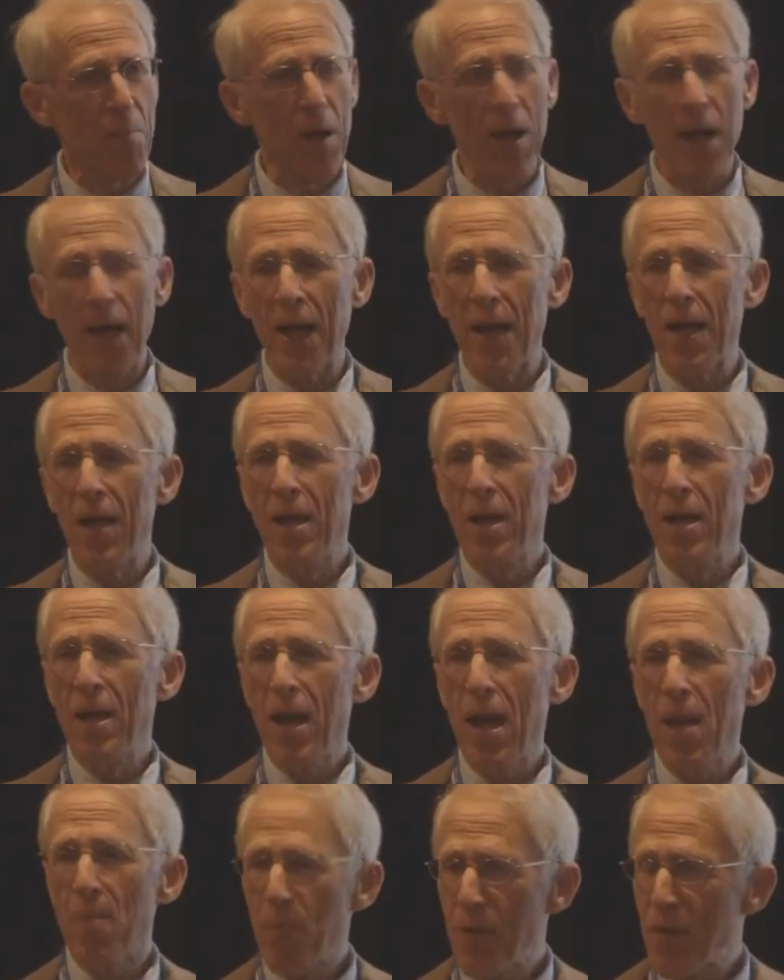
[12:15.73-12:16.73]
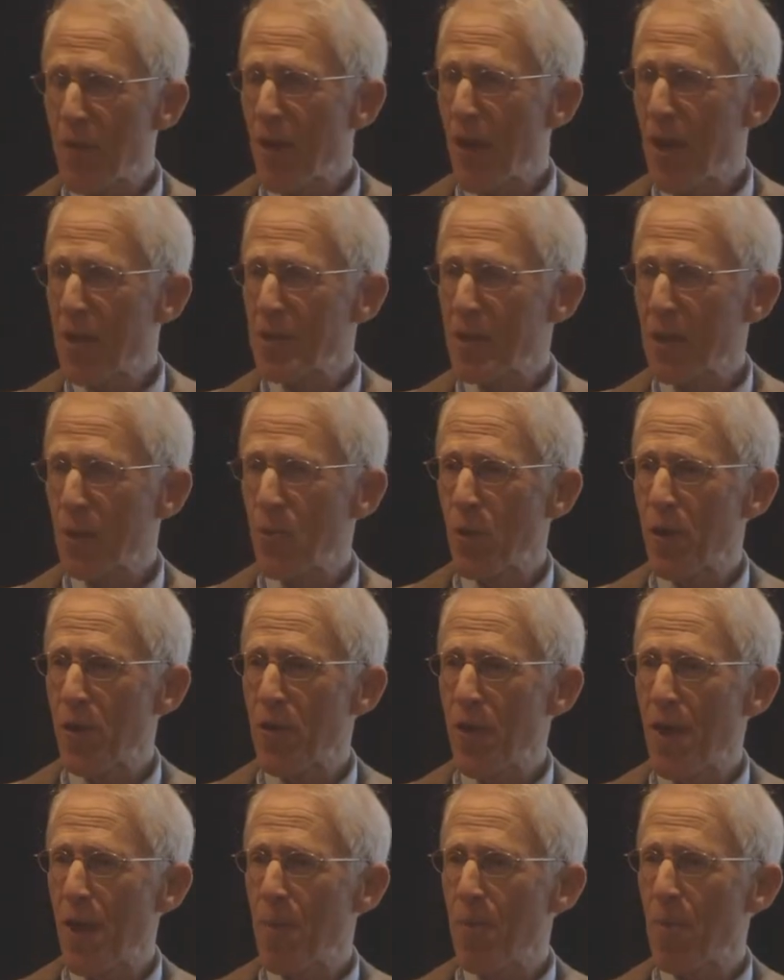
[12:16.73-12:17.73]
by empathizing
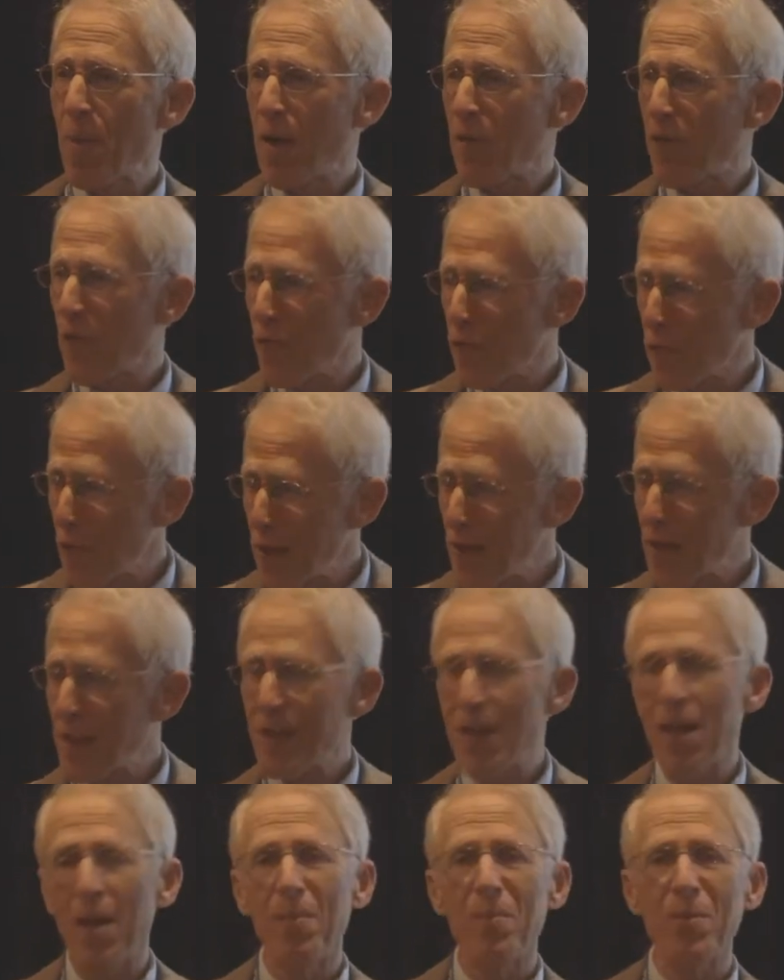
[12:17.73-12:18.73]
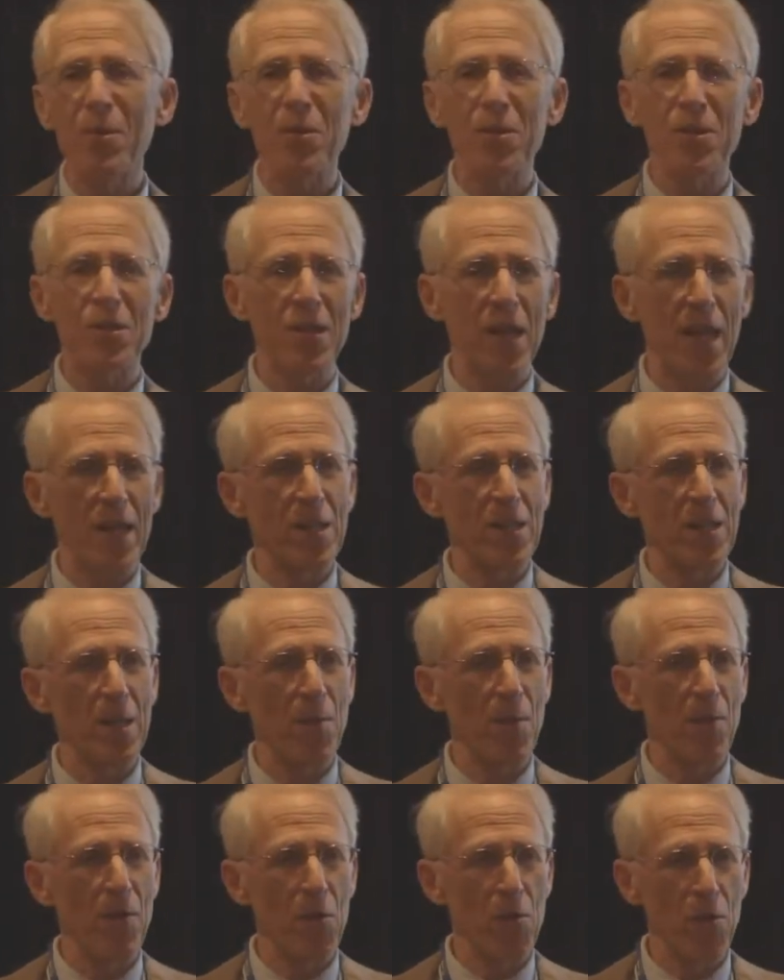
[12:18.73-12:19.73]
with them, by freeing them to set
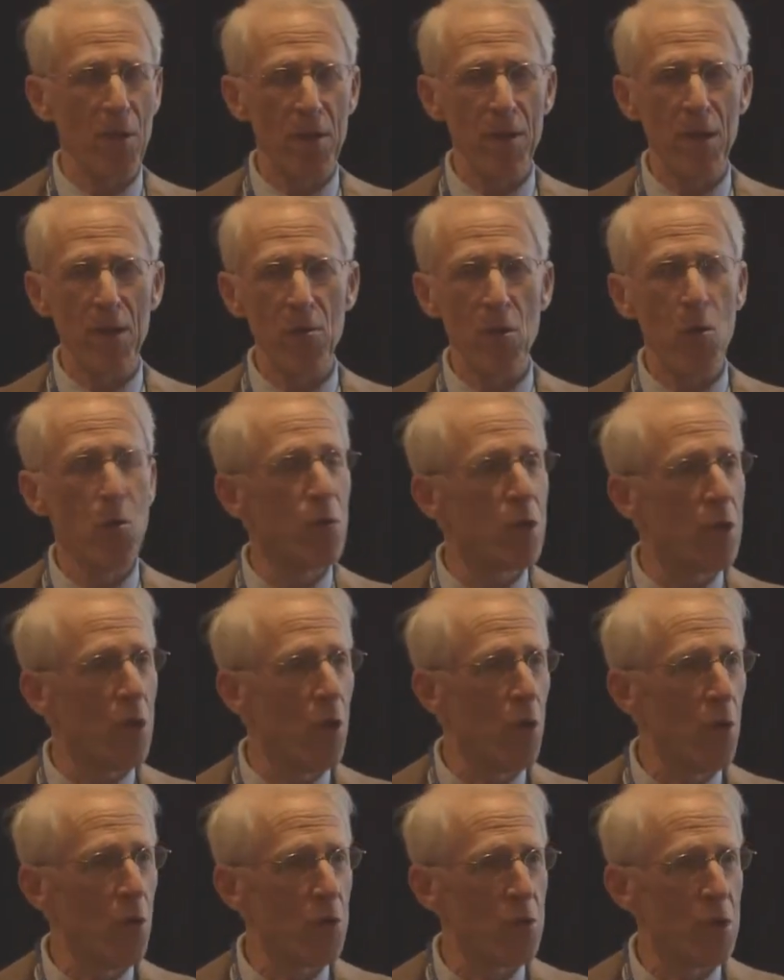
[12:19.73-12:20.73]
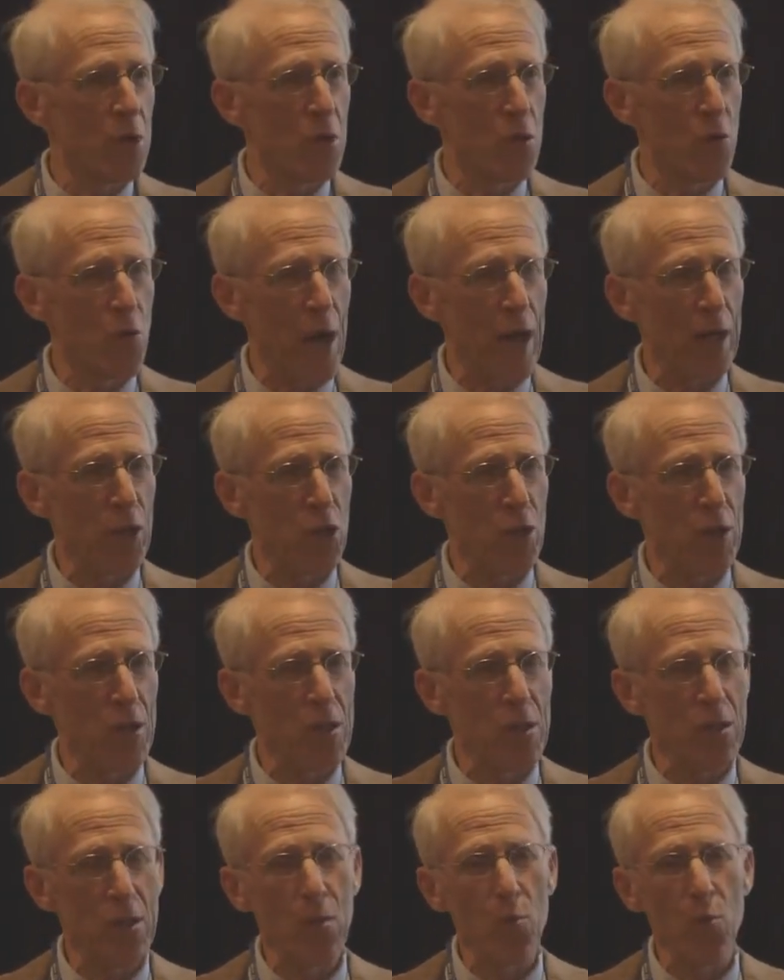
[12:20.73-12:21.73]
some of their own goals and
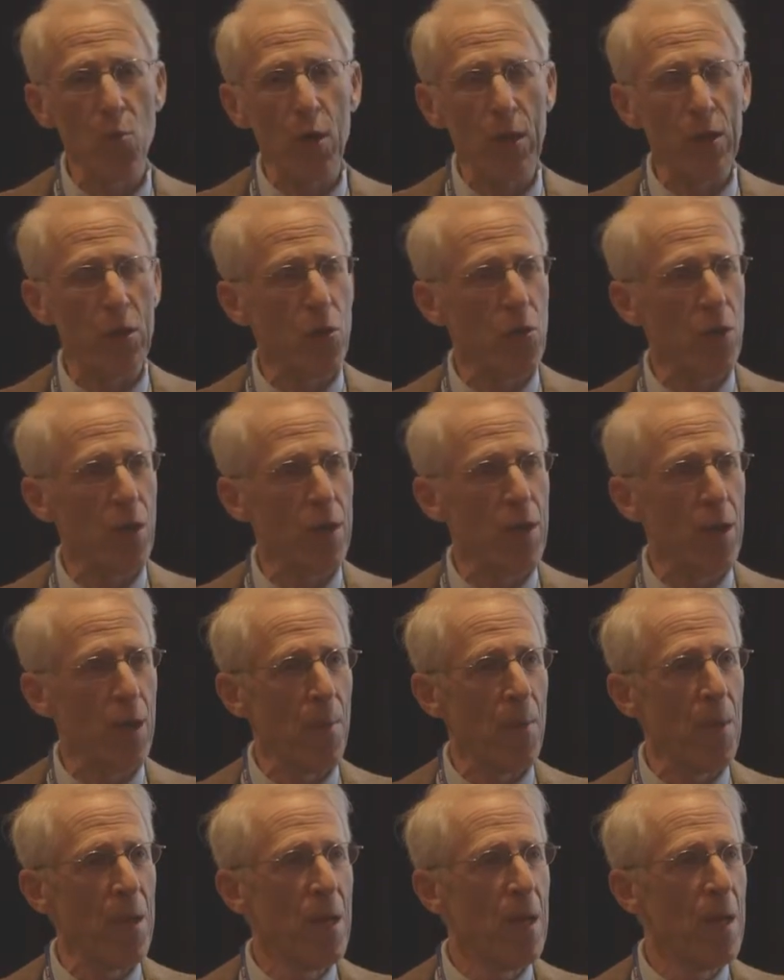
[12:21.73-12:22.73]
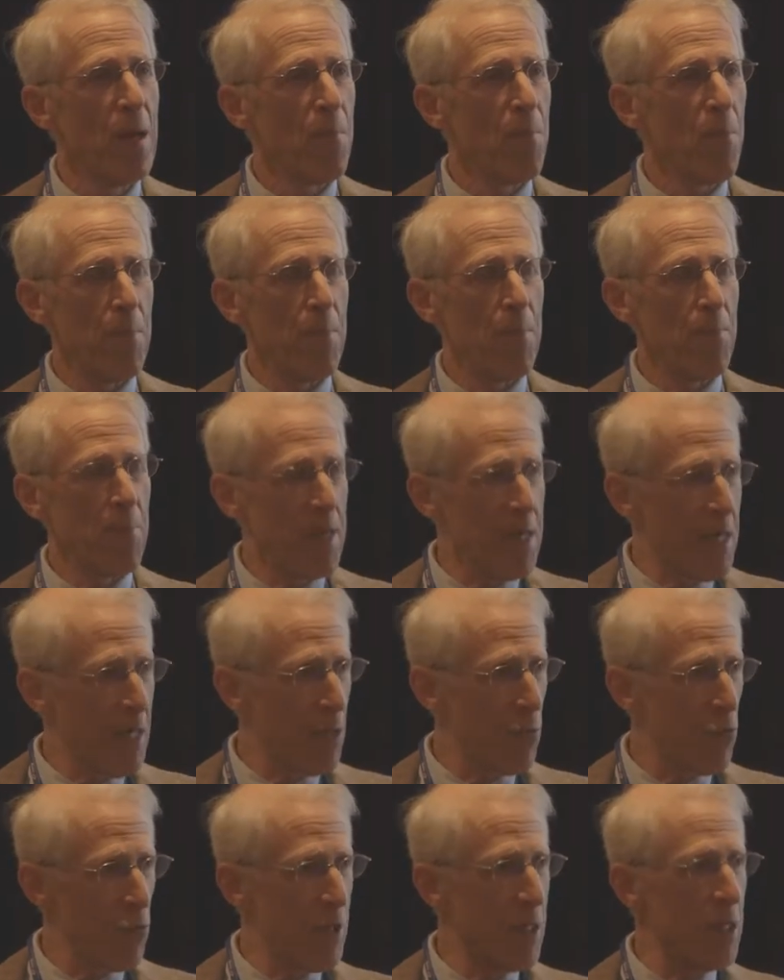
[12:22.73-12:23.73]
directions and work toward them, by
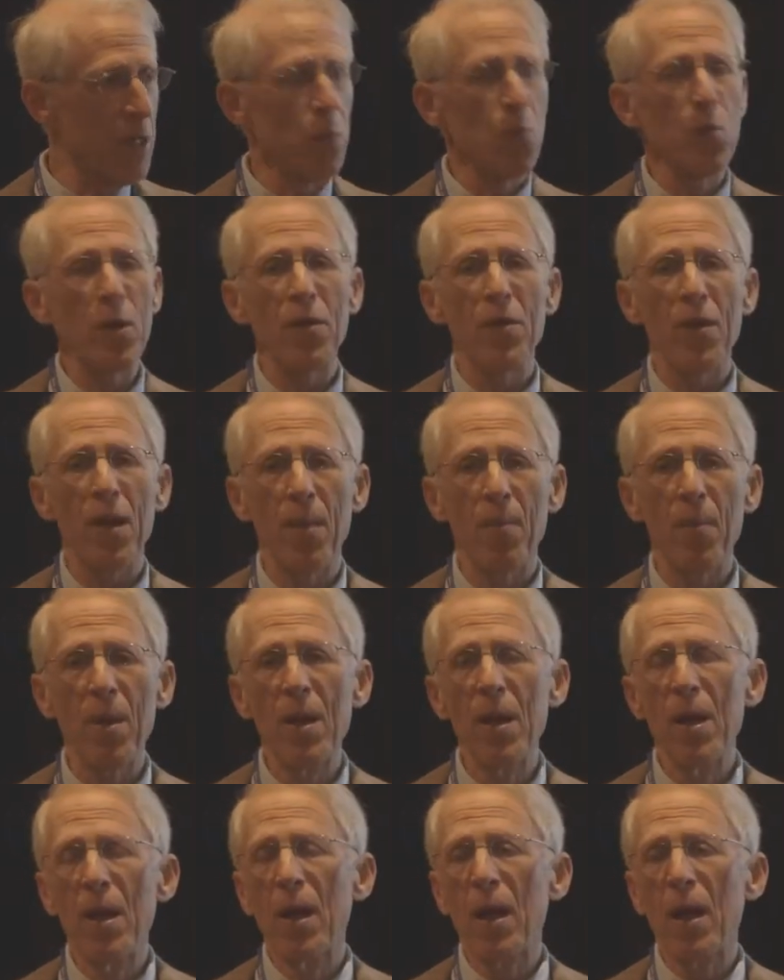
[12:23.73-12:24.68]
being real with them,